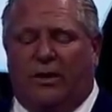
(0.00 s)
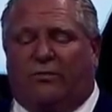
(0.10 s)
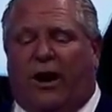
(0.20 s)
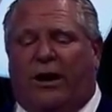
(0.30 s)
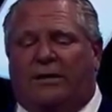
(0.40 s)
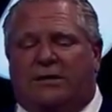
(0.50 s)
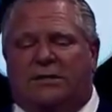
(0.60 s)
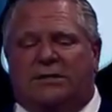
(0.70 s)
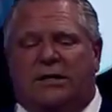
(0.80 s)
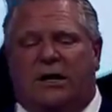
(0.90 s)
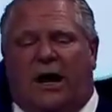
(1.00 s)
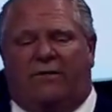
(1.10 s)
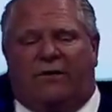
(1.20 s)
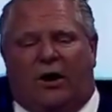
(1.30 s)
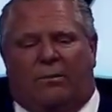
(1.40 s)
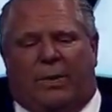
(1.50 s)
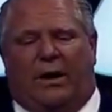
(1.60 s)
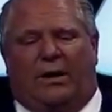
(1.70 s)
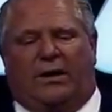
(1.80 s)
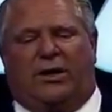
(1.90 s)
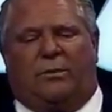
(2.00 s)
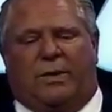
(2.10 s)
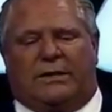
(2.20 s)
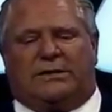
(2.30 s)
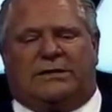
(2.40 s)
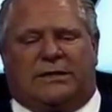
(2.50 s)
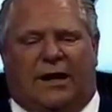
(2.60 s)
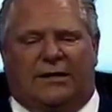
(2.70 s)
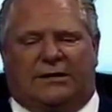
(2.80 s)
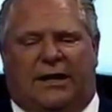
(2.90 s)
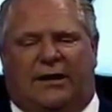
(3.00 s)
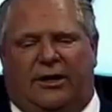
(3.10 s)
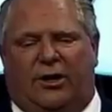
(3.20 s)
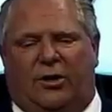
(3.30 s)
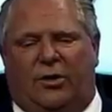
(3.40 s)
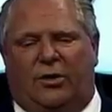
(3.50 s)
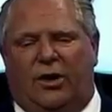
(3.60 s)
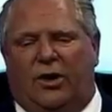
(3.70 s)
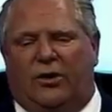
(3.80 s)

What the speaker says: Friends, if you're building your business in Ontario,